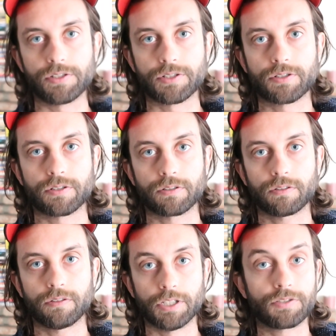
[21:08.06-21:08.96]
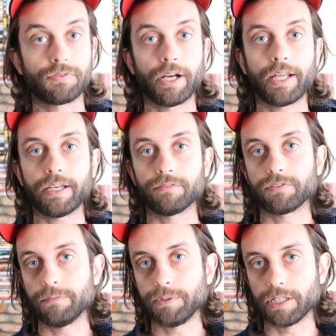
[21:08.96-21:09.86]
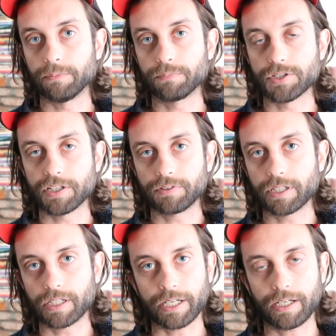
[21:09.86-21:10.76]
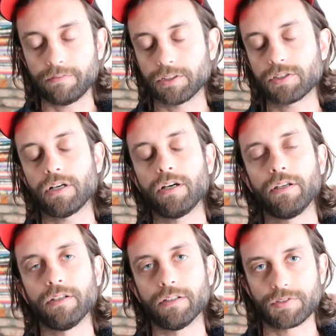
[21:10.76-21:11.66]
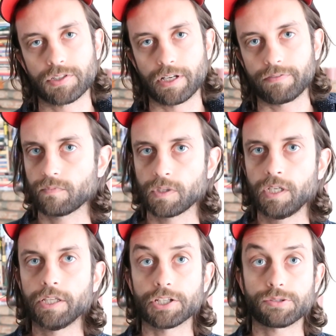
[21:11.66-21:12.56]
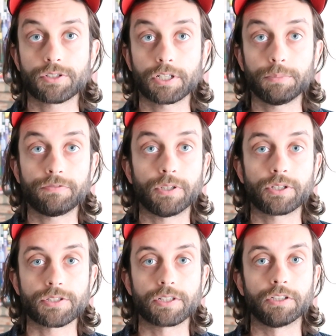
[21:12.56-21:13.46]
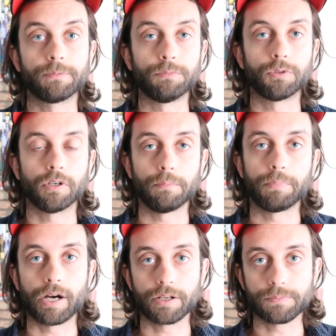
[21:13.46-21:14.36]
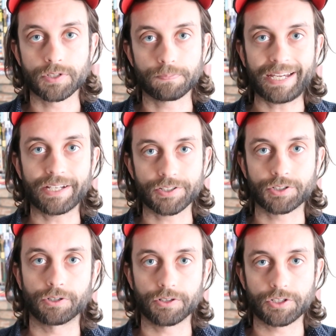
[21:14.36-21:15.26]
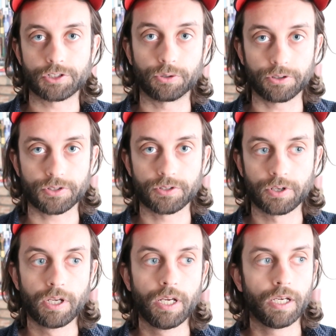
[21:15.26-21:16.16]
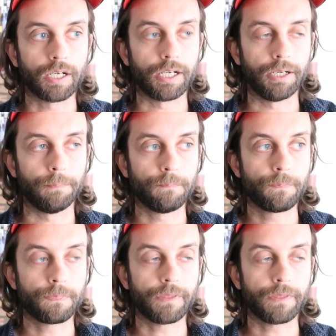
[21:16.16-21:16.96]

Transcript: is this Friday at 5 p.m. Pacific. I have a ton of stuff. This one's going to be focused a little bit more on bottoms, pants, skirts, shorts, um,